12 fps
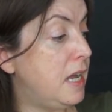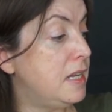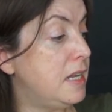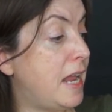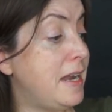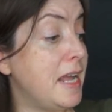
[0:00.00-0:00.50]

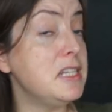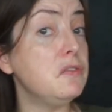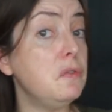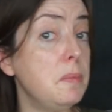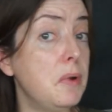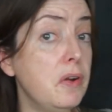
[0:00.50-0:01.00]
and
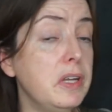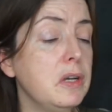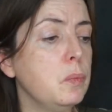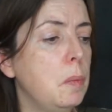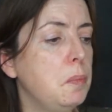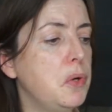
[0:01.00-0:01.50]
Native
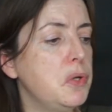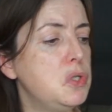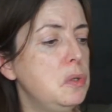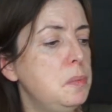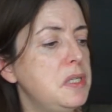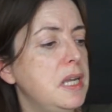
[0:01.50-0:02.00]
American
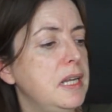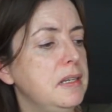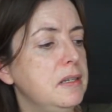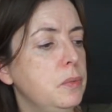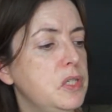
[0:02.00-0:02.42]
1.2%,